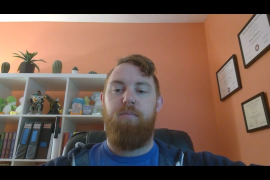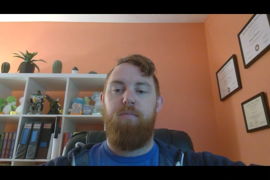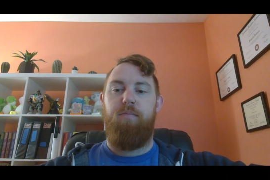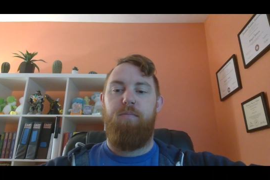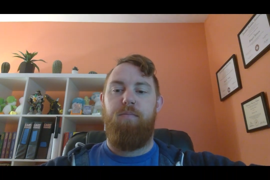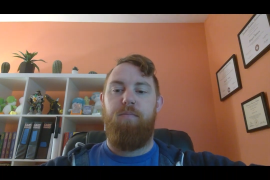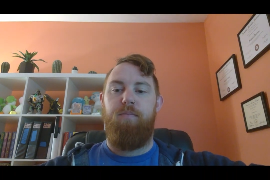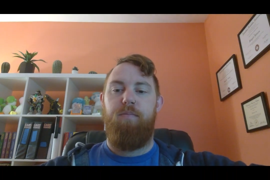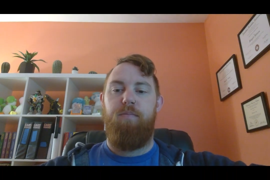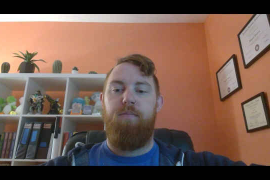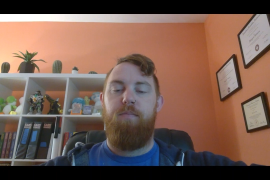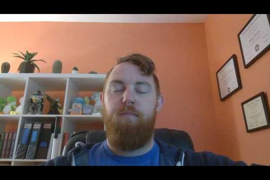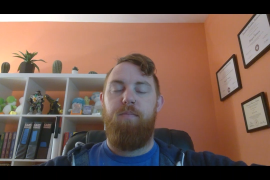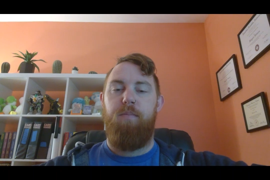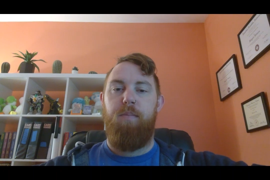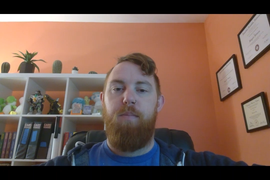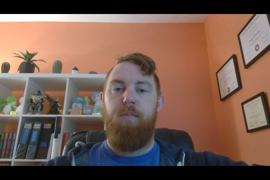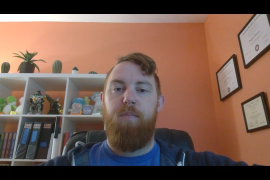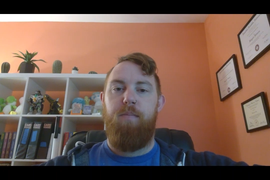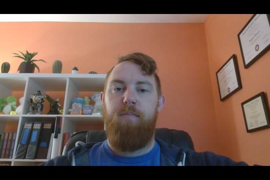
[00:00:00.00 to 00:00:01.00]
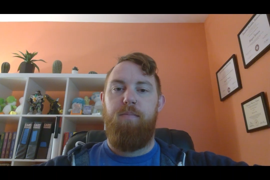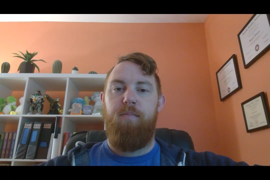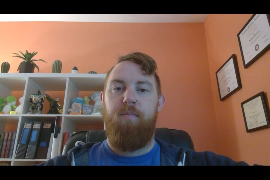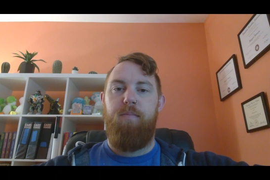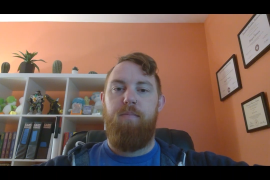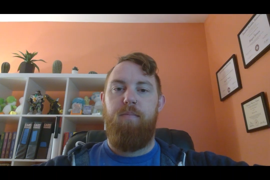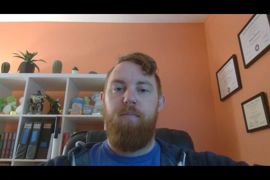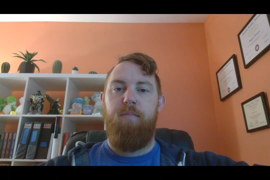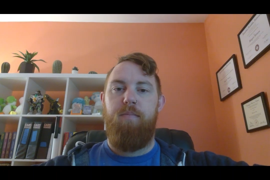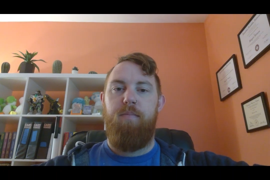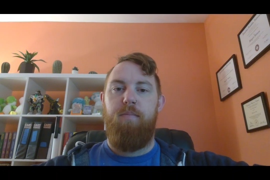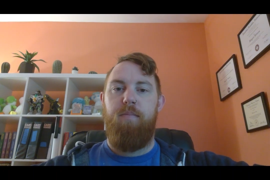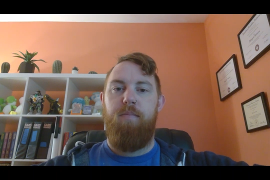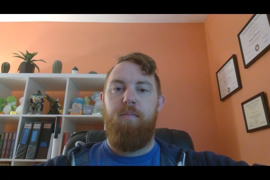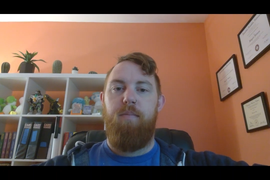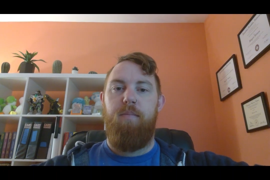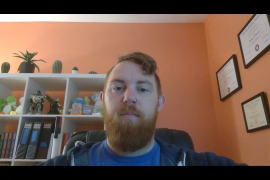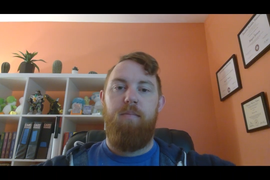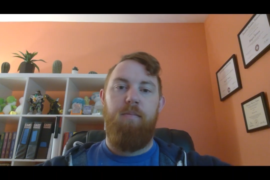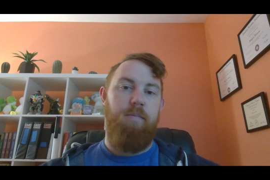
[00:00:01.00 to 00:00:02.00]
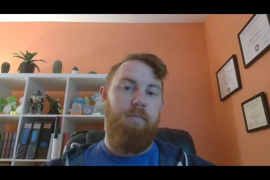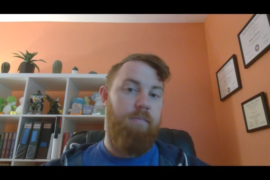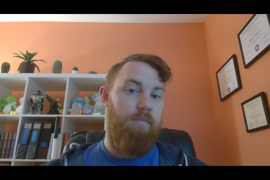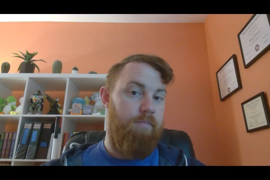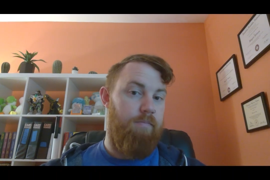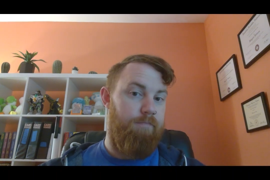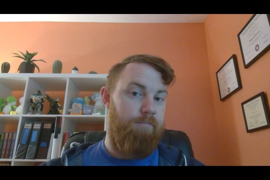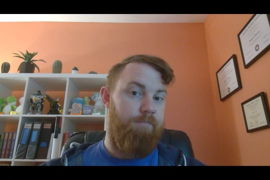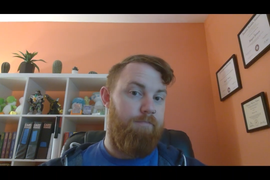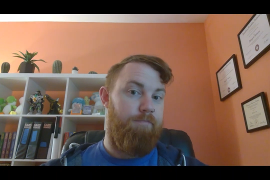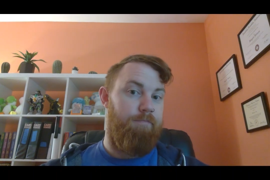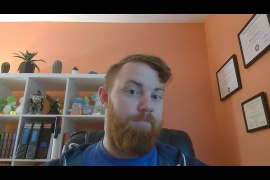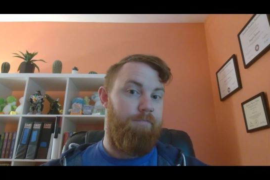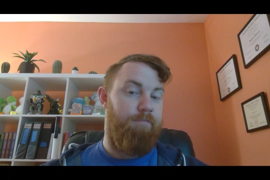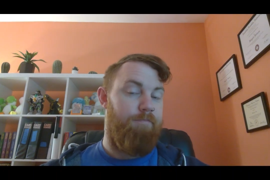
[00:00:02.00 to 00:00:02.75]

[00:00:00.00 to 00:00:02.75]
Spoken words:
Nothing is said.